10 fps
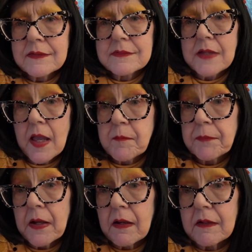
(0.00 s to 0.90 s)
type
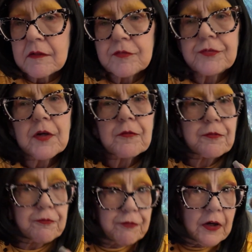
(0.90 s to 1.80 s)
of
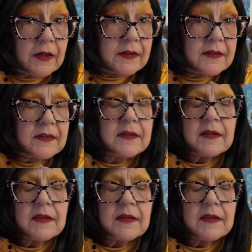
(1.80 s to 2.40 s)
fun.